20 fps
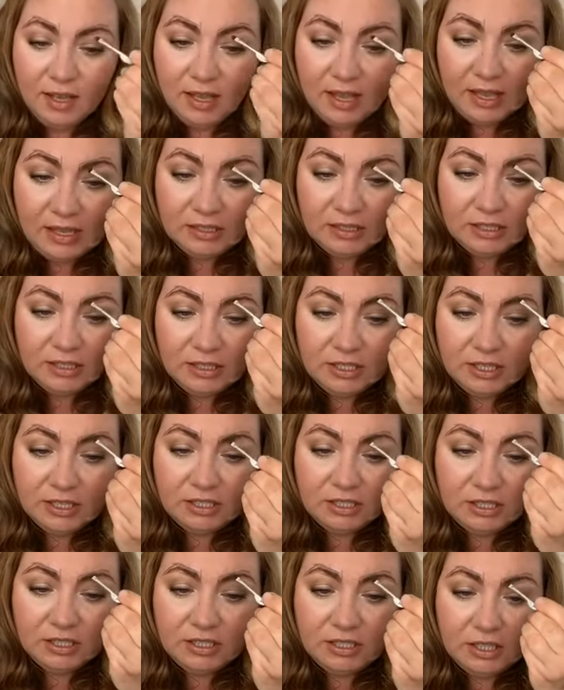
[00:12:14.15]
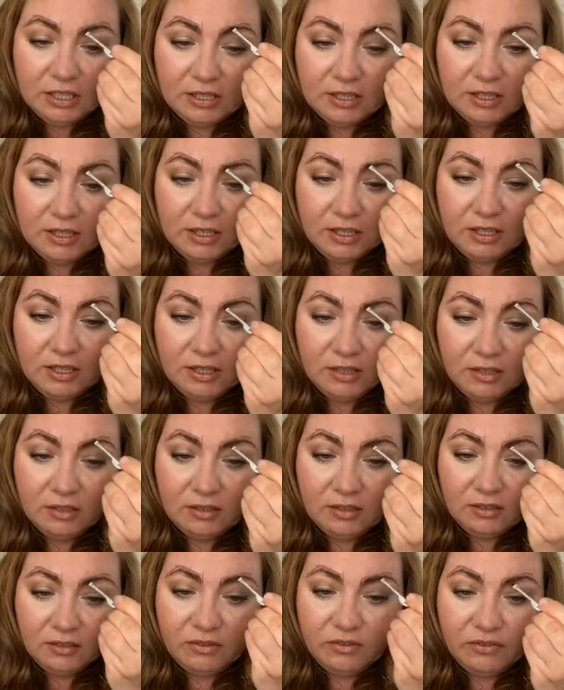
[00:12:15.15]
And just gently
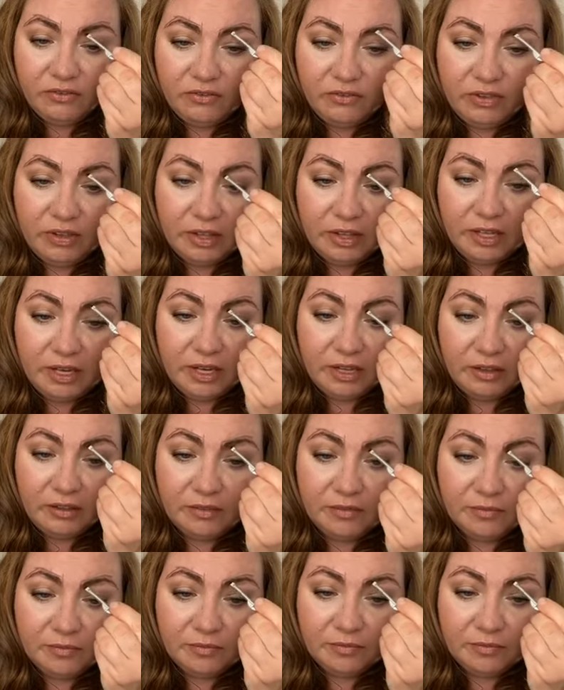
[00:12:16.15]
fill it in.